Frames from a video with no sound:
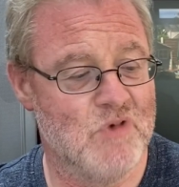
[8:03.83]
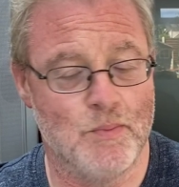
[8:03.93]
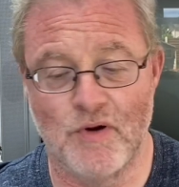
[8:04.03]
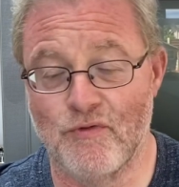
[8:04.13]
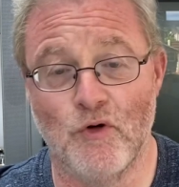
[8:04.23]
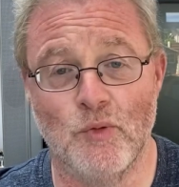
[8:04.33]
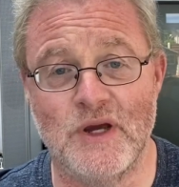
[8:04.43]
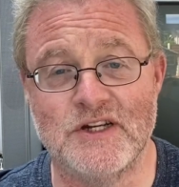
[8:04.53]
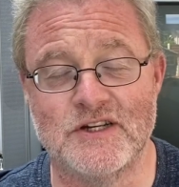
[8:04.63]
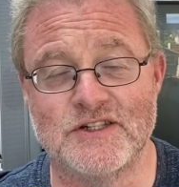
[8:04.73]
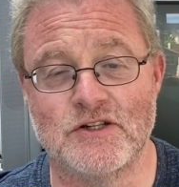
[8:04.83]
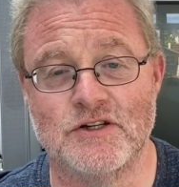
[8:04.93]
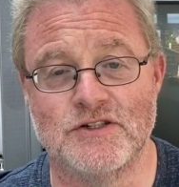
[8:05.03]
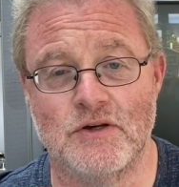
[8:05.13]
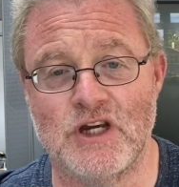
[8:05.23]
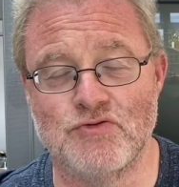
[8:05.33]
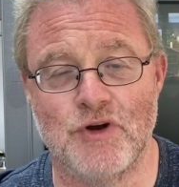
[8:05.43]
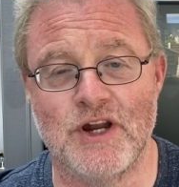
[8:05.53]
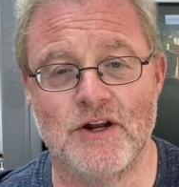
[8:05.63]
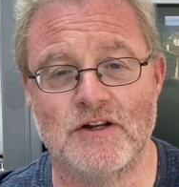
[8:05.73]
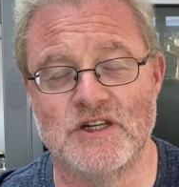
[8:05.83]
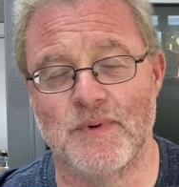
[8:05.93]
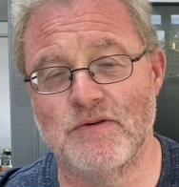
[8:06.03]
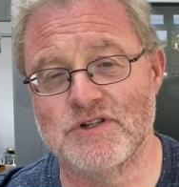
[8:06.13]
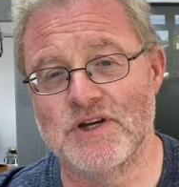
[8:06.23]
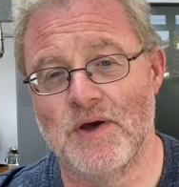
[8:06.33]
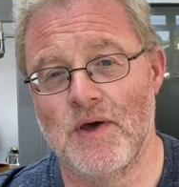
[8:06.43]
about four meters because each radial is about